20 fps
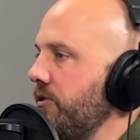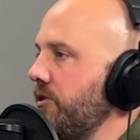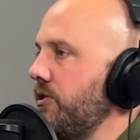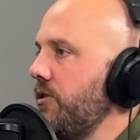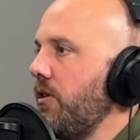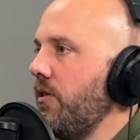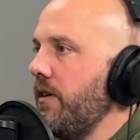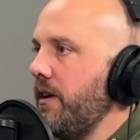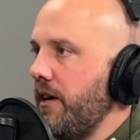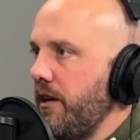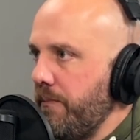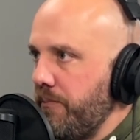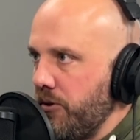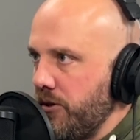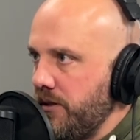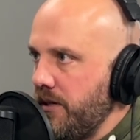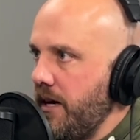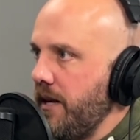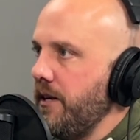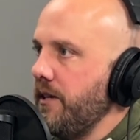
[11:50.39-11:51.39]
Start at a
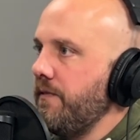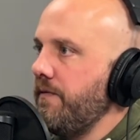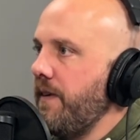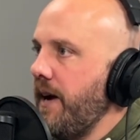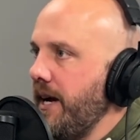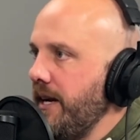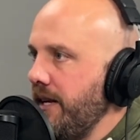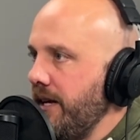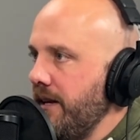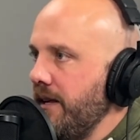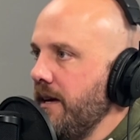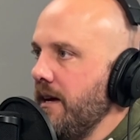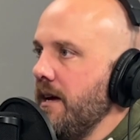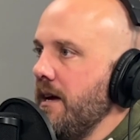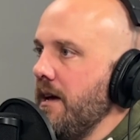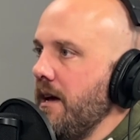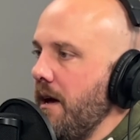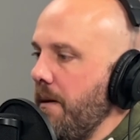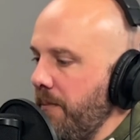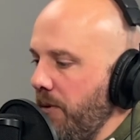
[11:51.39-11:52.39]
percentage, find it,
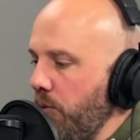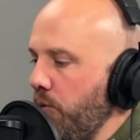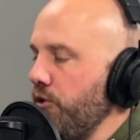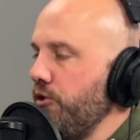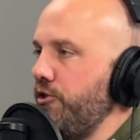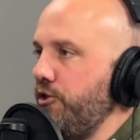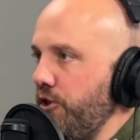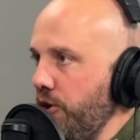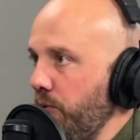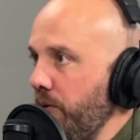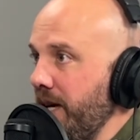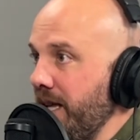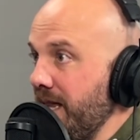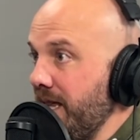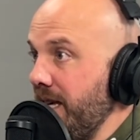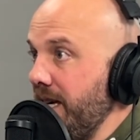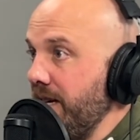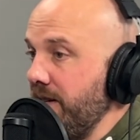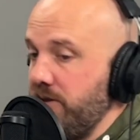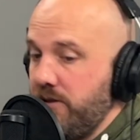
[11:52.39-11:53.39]
but we're doing
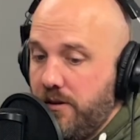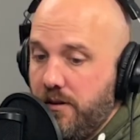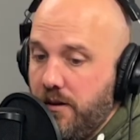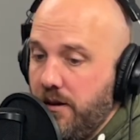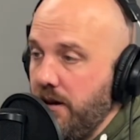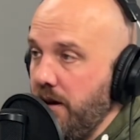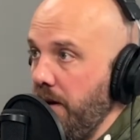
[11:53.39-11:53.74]
this